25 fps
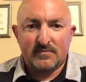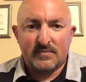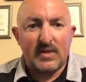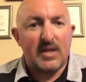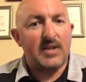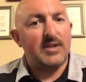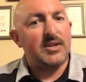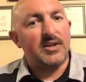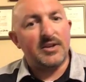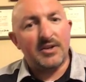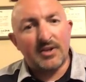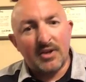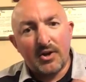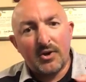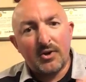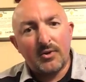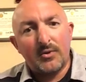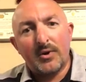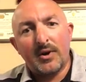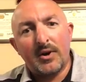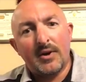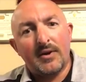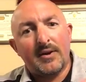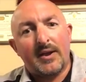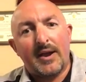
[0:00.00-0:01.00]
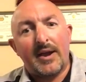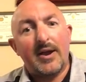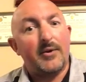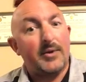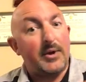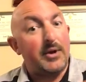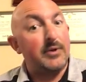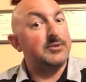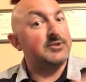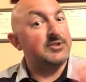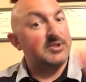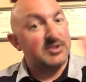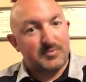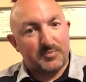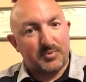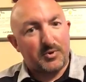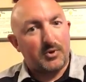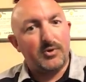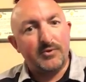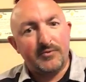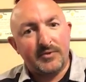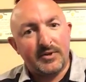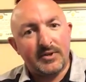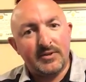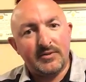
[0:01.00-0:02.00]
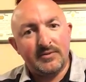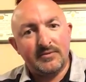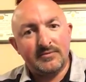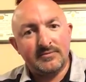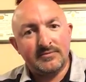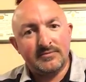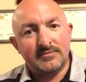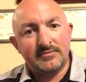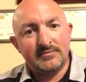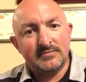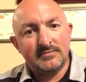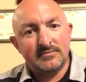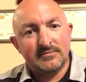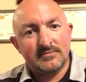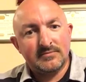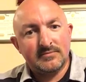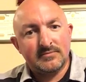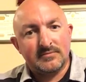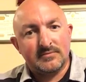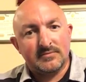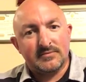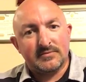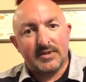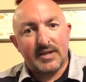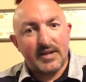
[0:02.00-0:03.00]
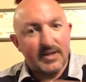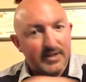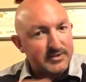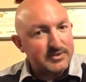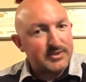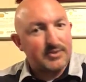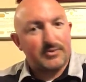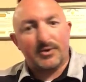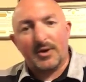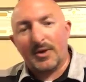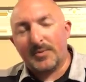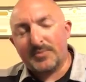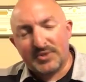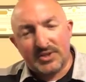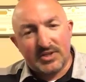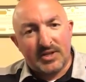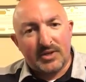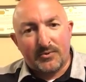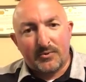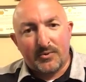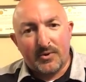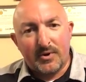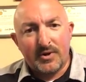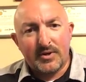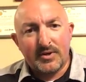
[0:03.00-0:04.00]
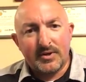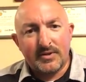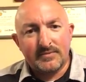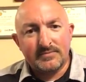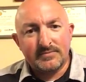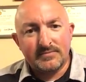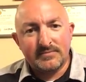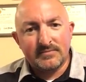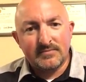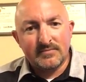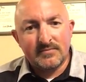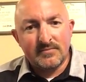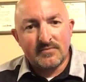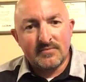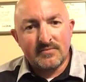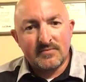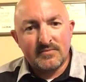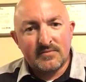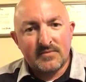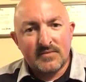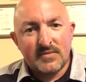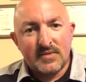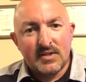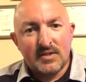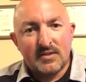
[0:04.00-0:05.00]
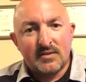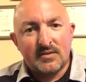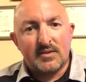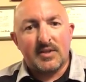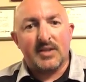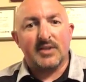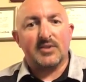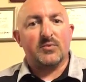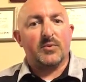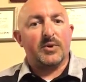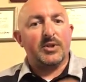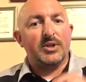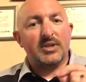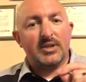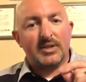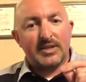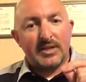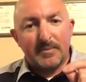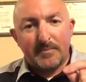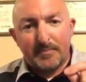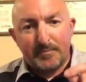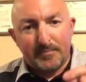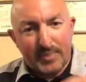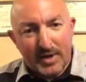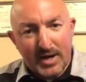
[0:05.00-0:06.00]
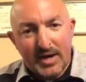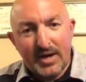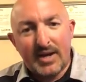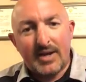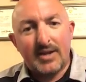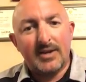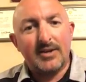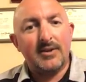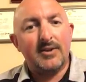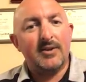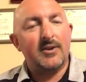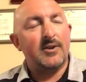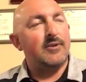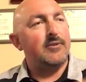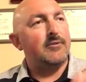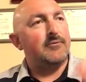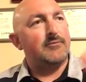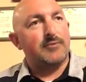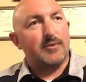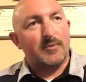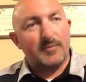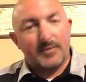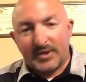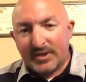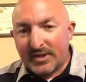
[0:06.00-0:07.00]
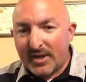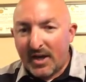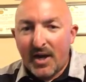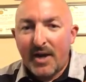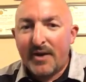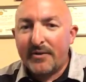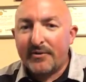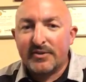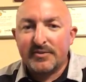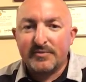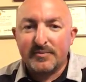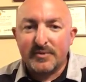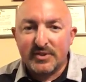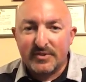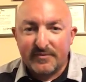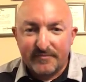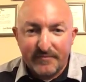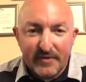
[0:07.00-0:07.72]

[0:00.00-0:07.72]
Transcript: And you know how else it's proven that it's corruption at work? Is when you get banned from the congressman's